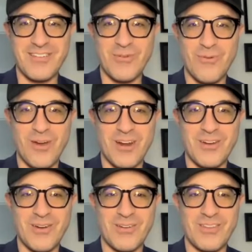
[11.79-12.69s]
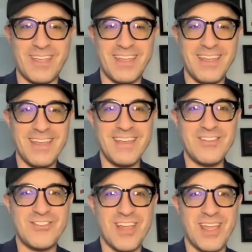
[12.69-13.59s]
the one and only
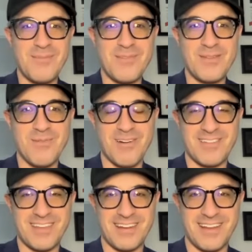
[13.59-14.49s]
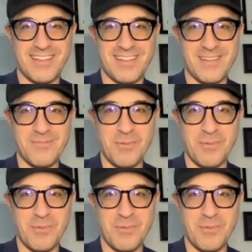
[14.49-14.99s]
James Martinez.